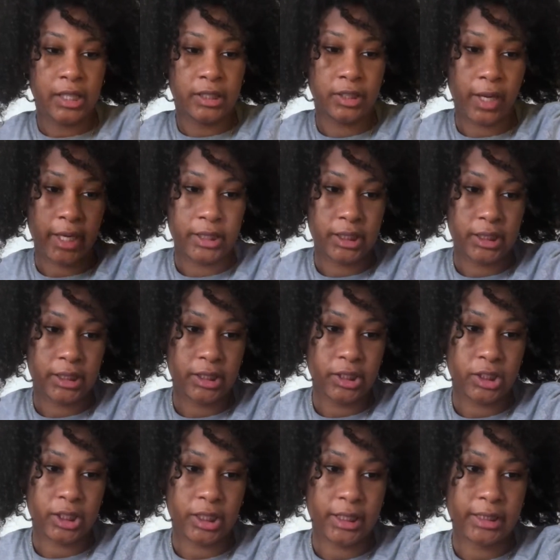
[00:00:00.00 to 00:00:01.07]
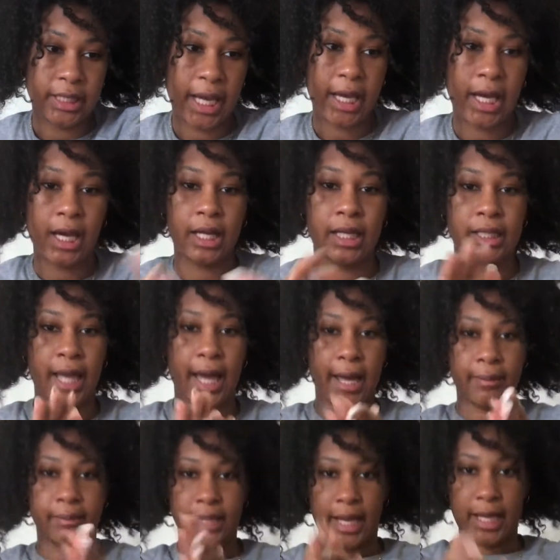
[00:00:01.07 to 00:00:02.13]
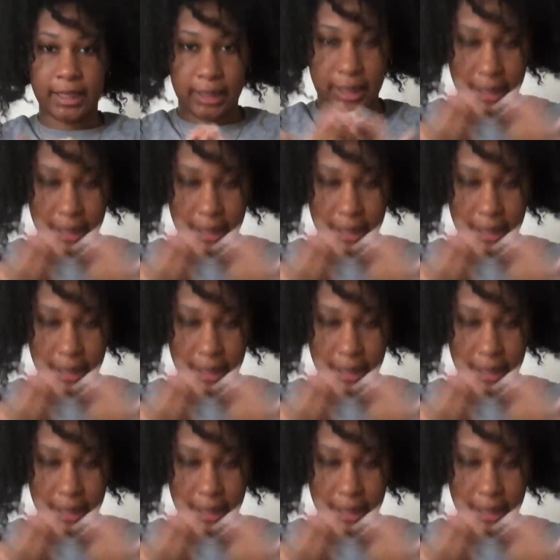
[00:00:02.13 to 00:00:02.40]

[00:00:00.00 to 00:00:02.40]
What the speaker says: so I just usually take a glob like